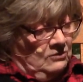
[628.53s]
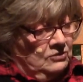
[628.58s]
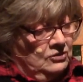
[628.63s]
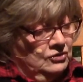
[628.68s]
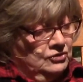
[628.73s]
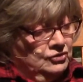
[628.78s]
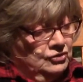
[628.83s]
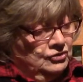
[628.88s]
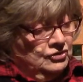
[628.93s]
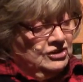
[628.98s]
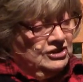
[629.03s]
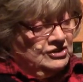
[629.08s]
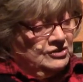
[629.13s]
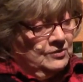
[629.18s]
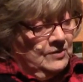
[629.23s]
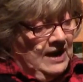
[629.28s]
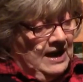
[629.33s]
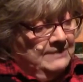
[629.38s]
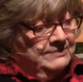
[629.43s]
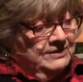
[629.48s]
Could you
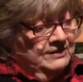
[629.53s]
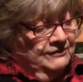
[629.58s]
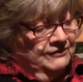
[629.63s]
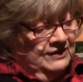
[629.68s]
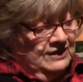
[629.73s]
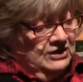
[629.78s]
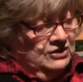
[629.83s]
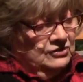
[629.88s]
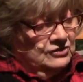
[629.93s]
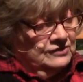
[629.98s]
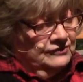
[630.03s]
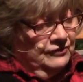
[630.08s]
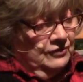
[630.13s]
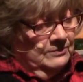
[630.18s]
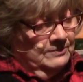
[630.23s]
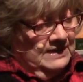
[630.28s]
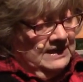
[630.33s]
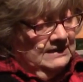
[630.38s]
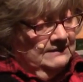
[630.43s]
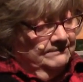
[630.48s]
describe the figures for
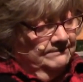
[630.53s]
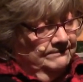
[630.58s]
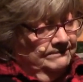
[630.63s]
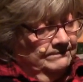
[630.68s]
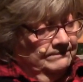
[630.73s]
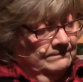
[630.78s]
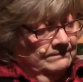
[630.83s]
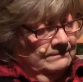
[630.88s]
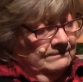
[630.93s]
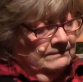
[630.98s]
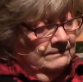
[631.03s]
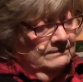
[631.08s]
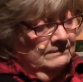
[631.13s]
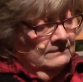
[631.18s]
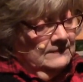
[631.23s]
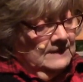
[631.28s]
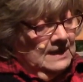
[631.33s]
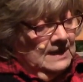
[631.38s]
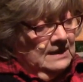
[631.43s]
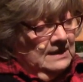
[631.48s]
me?"
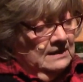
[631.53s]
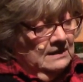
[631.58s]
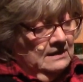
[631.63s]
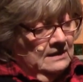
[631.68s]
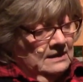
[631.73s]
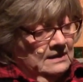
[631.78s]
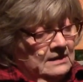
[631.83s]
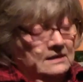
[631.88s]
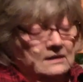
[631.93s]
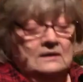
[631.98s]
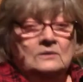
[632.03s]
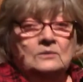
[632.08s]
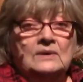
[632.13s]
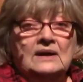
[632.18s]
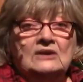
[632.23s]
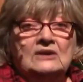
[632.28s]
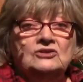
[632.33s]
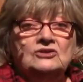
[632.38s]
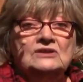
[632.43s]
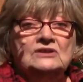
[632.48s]

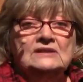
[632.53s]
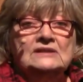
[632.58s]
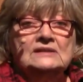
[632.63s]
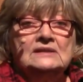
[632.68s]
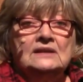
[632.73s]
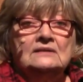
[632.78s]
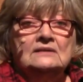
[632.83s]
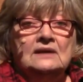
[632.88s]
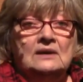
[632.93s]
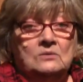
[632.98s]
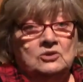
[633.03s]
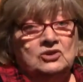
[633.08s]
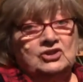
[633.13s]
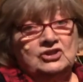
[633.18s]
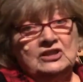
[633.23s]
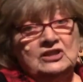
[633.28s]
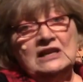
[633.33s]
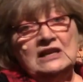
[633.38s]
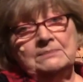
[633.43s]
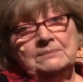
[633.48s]
"Well," she said, "there were
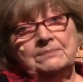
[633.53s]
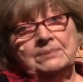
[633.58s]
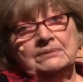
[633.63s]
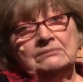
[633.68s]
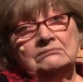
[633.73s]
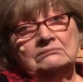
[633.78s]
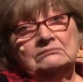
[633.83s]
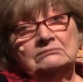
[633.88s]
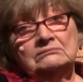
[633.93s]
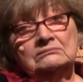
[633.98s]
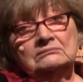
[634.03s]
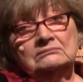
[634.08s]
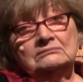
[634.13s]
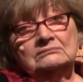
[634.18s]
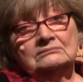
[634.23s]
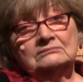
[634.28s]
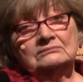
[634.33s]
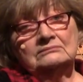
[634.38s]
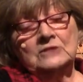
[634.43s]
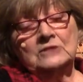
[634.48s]
sheep."
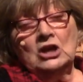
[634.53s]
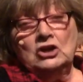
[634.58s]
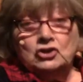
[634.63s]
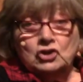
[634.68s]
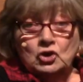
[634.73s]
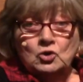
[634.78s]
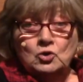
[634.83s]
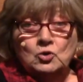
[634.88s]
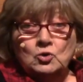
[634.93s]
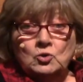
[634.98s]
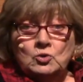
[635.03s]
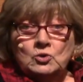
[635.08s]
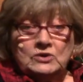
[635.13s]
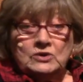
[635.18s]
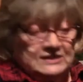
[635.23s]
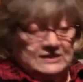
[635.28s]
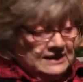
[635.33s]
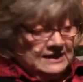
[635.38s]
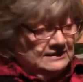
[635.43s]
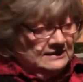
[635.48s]
"Two,"
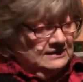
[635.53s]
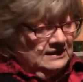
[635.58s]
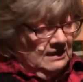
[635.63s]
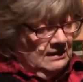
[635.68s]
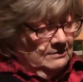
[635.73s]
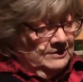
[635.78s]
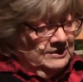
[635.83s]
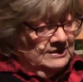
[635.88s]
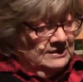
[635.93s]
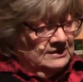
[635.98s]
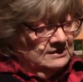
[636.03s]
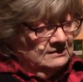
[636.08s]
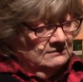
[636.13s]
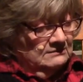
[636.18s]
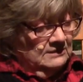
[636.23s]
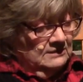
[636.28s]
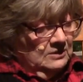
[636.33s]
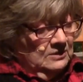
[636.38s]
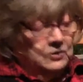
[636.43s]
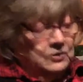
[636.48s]
said Thomas,
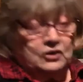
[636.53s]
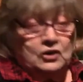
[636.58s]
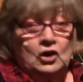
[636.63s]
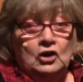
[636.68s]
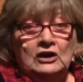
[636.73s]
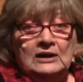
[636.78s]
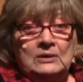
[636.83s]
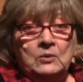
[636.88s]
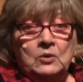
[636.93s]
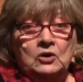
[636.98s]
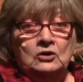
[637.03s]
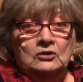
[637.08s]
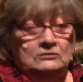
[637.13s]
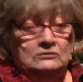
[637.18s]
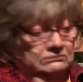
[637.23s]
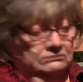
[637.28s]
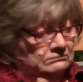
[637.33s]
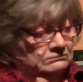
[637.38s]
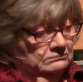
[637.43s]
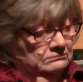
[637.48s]
"with curly
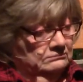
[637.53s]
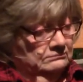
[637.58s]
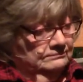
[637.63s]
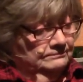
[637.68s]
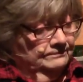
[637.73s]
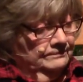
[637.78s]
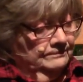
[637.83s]
wool."